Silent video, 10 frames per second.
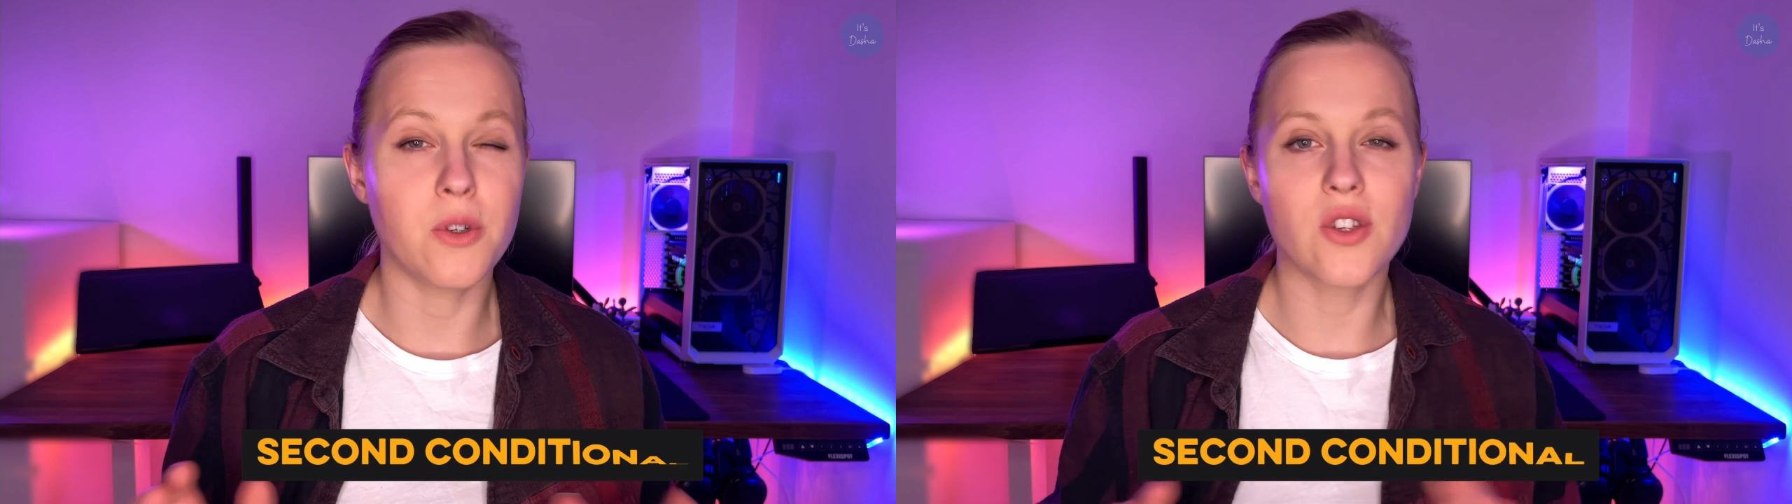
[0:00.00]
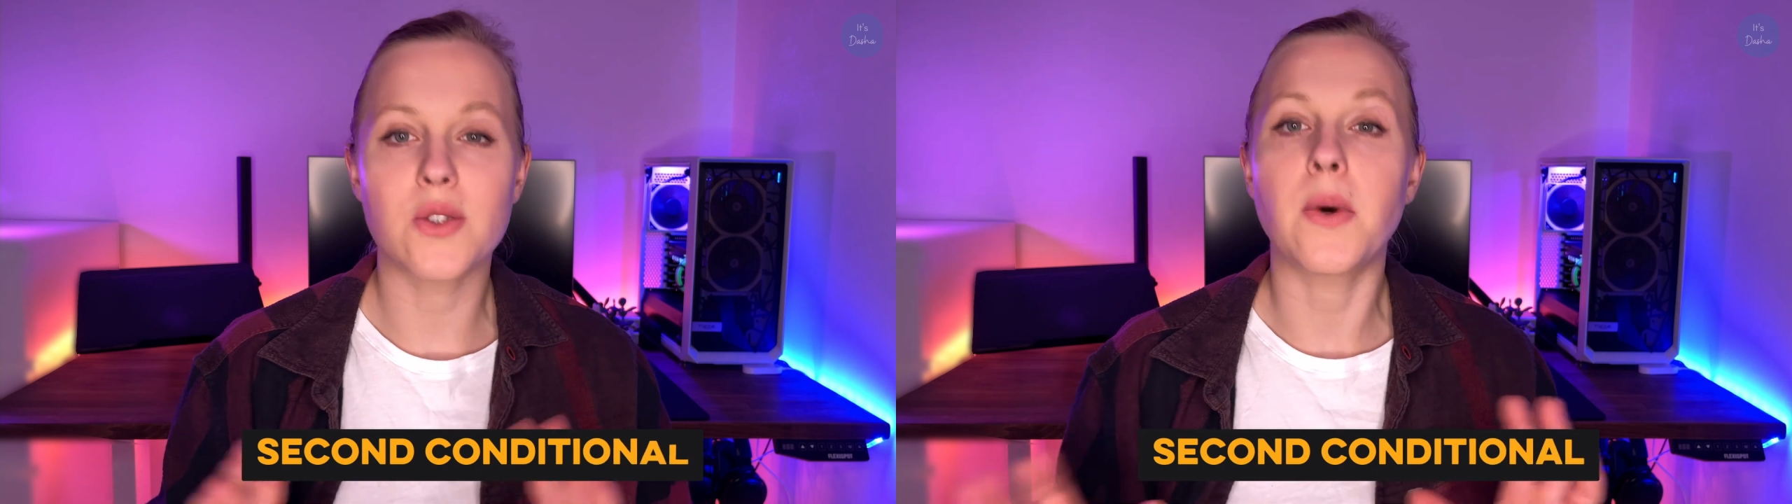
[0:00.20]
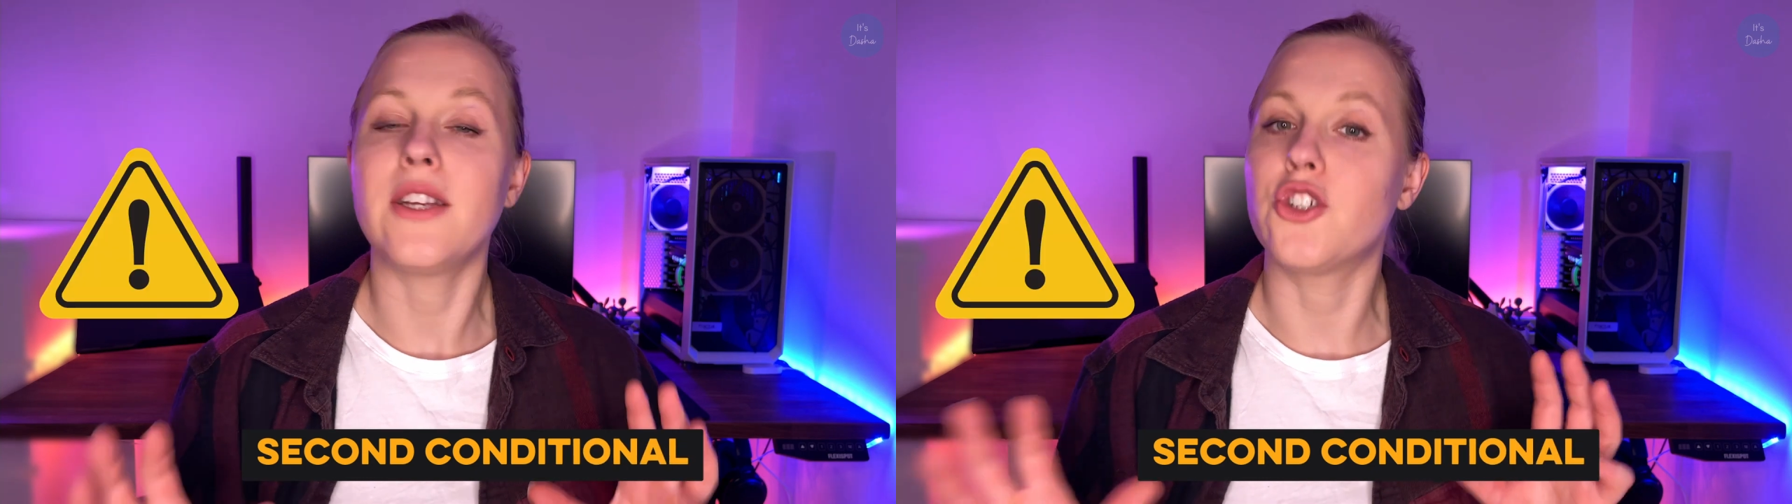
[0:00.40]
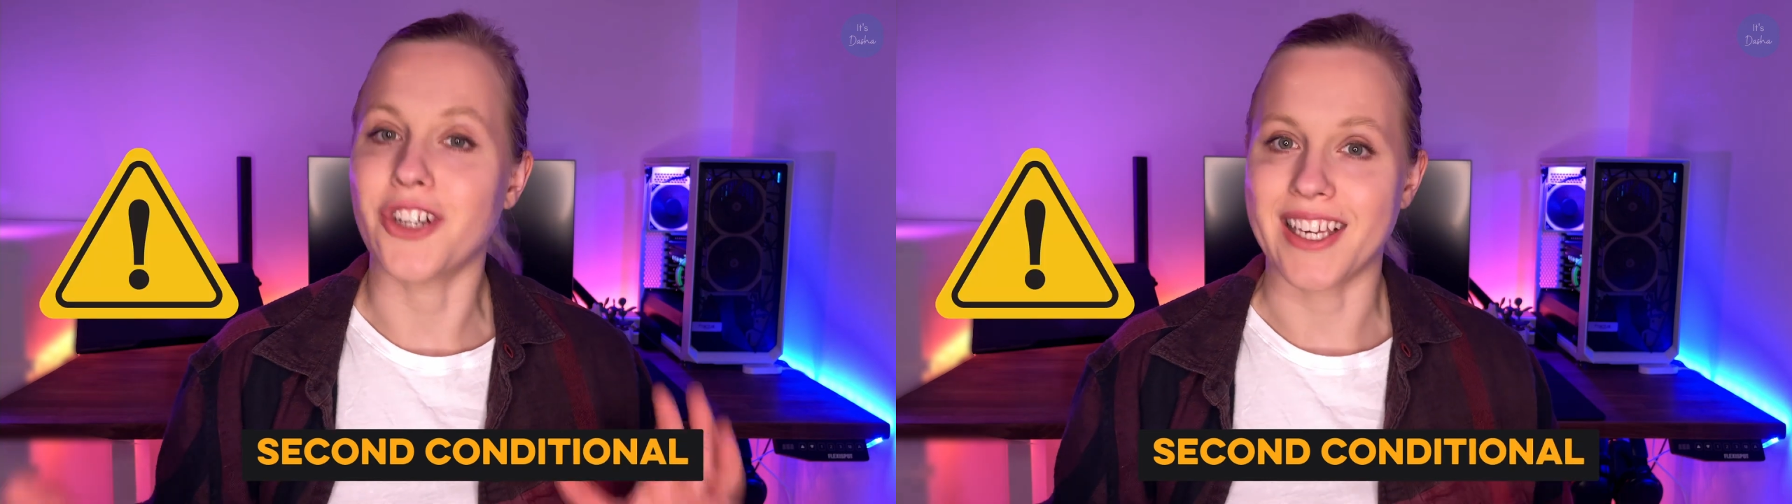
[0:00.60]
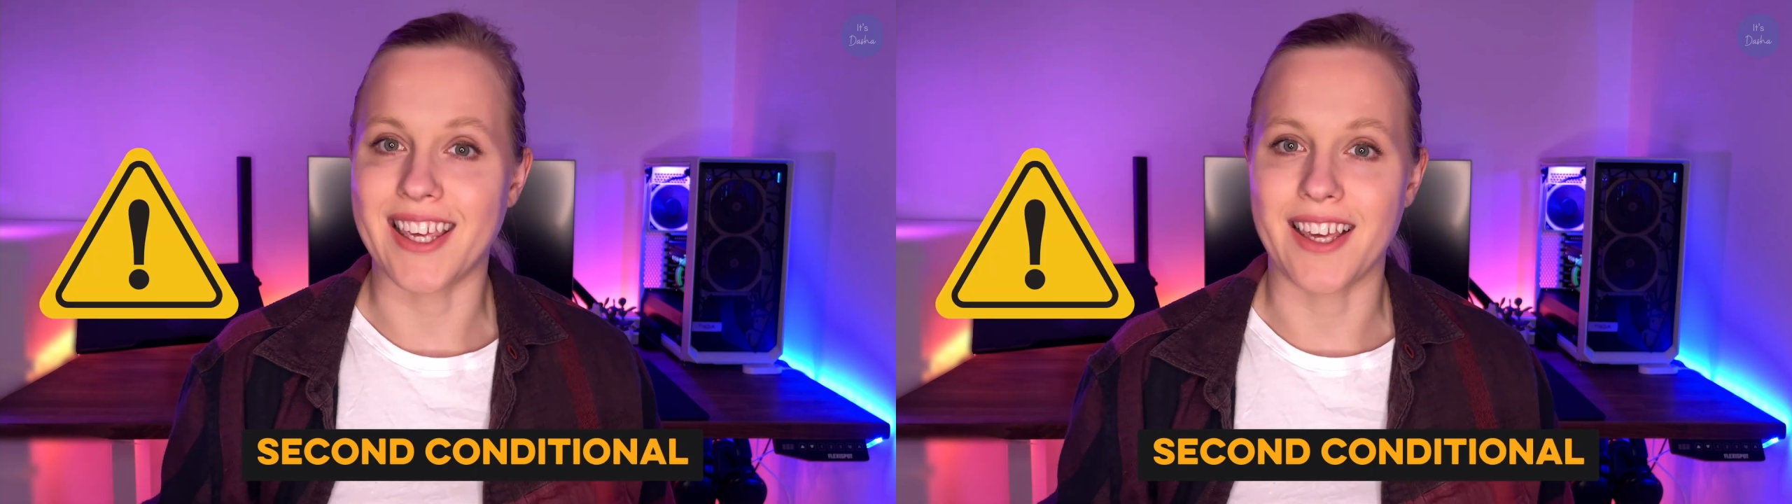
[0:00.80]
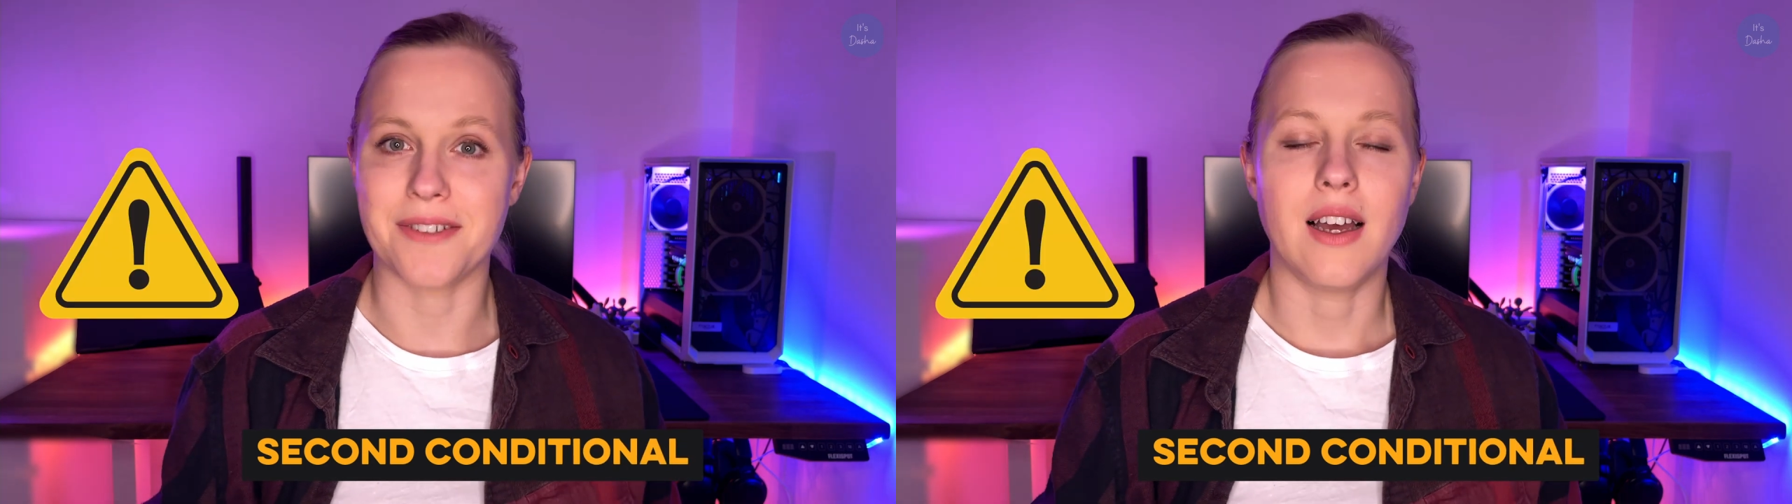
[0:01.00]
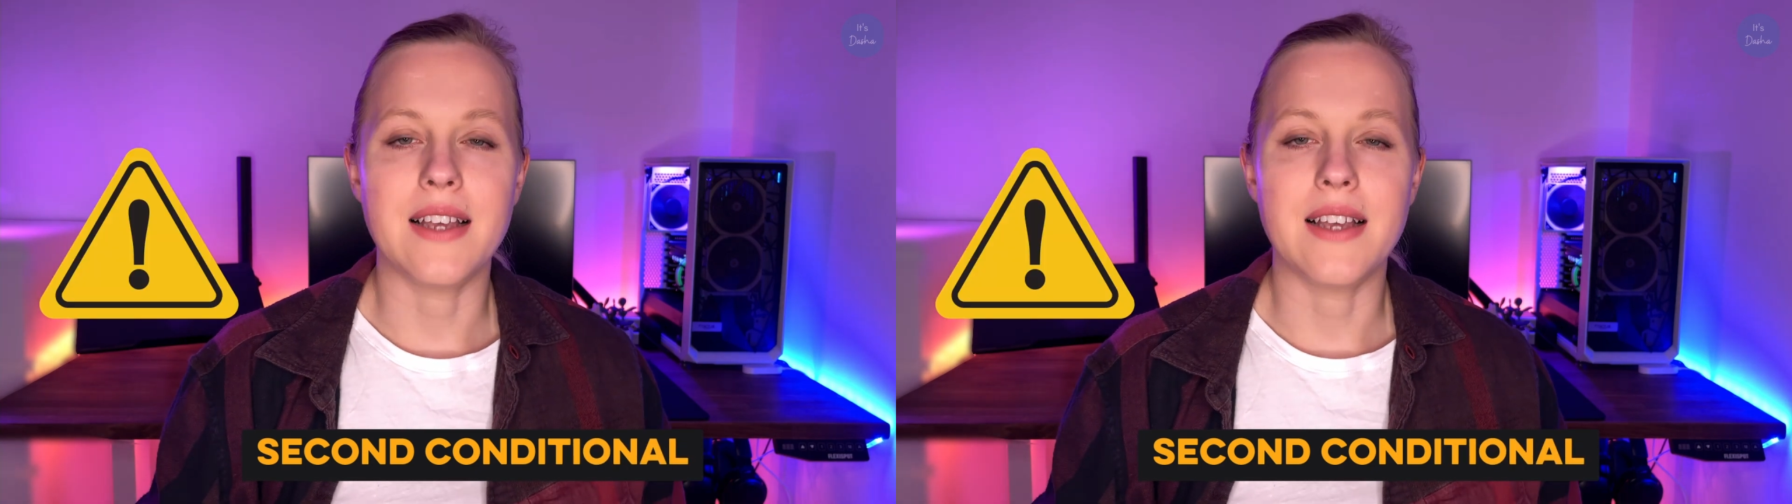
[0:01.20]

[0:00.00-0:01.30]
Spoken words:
which is quite tricky.